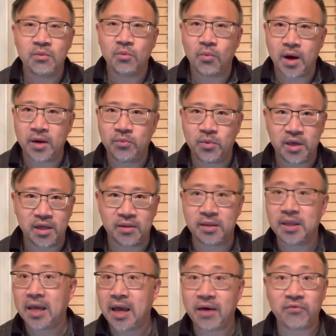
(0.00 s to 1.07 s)
One, we can
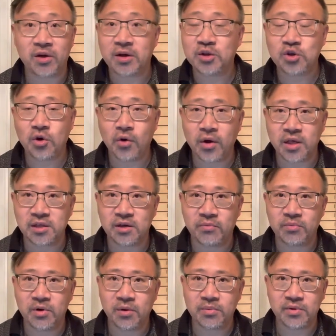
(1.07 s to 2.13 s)
have a choice in
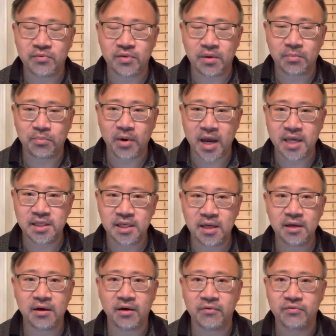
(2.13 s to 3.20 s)
terms of the
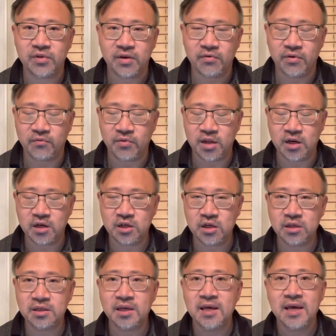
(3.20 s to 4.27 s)
pricing of different
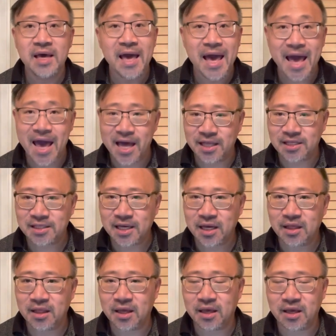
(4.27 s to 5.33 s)
vintages. And
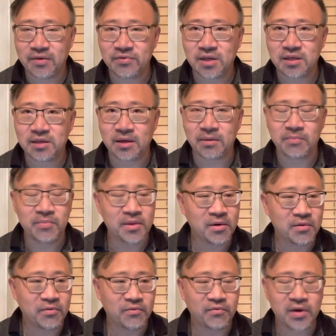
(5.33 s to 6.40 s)
secondly, it gives us a
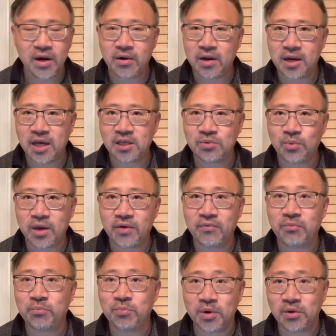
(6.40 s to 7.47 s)
very nice way of
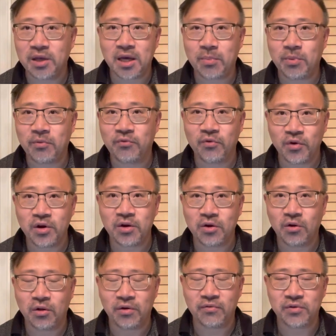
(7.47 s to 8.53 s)
building up a
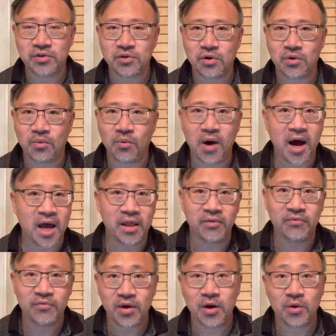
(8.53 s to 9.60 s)
vertical of a certain wine
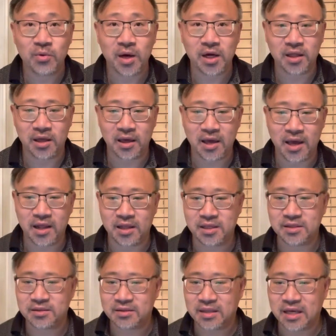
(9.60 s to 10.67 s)
very quickly and
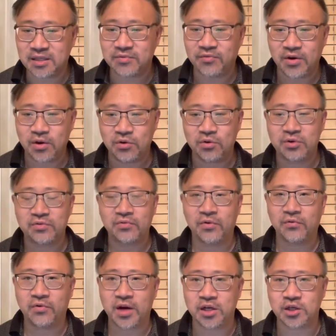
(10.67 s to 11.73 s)
it's that's very useful
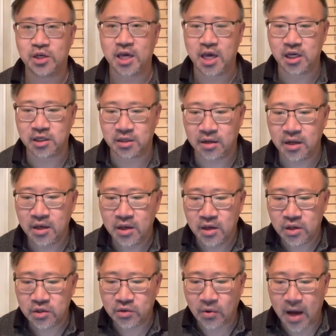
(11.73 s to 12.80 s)
for education
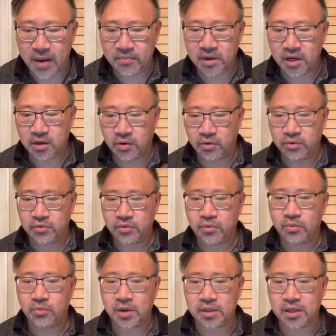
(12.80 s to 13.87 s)
so I'm going to go through
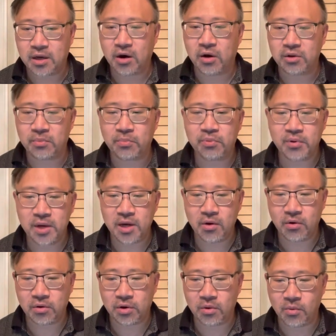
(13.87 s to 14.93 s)
what they call the
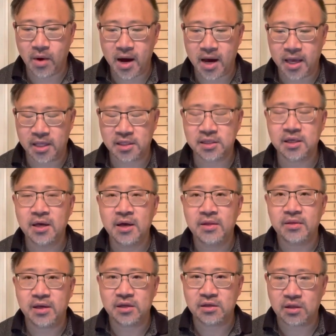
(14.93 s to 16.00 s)
pre-order wines
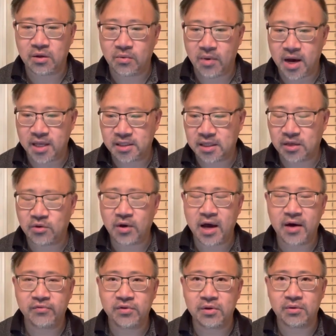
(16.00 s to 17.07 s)
these are the wines that you
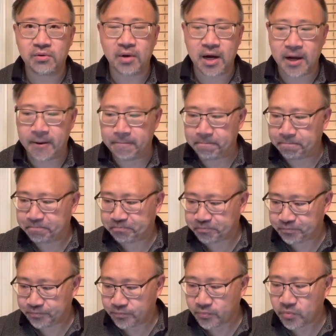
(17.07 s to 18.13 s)
have to um,
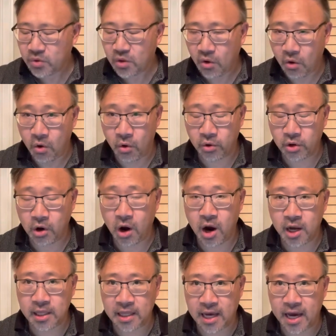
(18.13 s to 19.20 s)
order
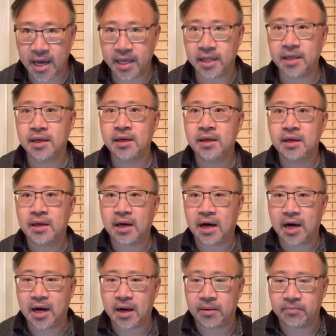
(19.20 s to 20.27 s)
online
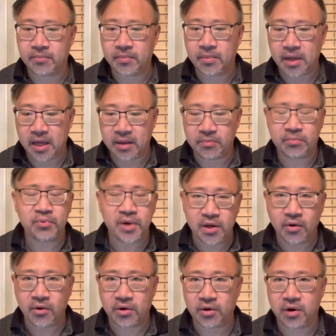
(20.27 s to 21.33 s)
um, and
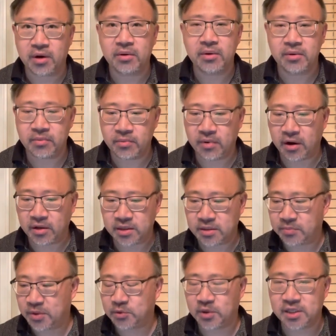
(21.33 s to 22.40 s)
pre-order on
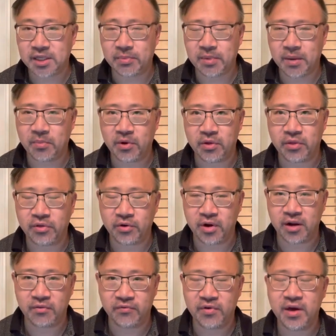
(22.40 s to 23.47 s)
between September and 3rd
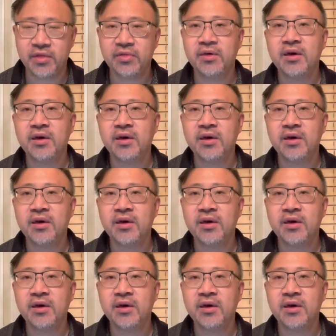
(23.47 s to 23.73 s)
and 5th